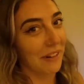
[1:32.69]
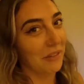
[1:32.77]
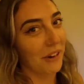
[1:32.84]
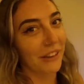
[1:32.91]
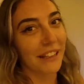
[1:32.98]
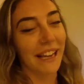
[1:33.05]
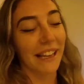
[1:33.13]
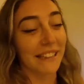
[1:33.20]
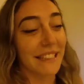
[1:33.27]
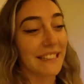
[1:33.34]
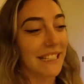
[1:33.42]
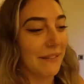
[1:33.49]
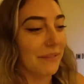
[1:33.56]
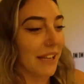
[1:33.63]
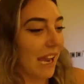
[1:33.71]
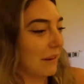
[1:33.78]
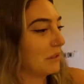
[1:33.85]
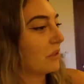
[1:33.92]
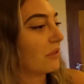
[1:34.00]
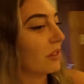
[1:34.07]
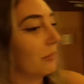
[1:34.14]
and working at the same
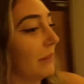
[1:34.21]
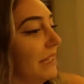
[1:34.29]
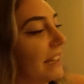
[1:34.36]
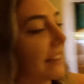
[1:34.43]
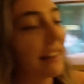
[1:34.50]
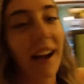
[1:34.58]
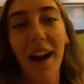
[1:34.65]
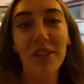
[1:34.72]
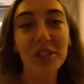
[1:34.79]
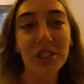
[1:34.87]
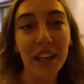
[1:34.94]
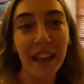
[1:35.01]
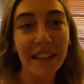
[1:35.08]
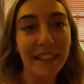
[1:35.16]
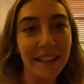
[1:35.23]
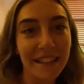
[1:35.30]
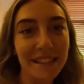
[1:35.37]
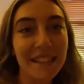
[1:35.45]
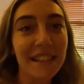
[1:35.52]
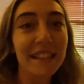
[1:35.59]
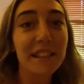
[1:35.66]
time. So for me, a couch like
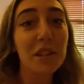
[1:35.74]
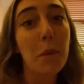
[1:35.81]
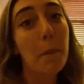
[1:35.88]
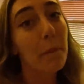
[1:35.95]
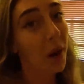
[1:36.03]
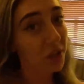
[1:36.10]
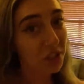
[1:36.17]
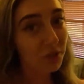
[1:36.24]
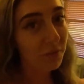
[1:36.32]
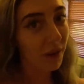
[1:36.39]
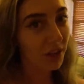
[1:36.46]
this is much,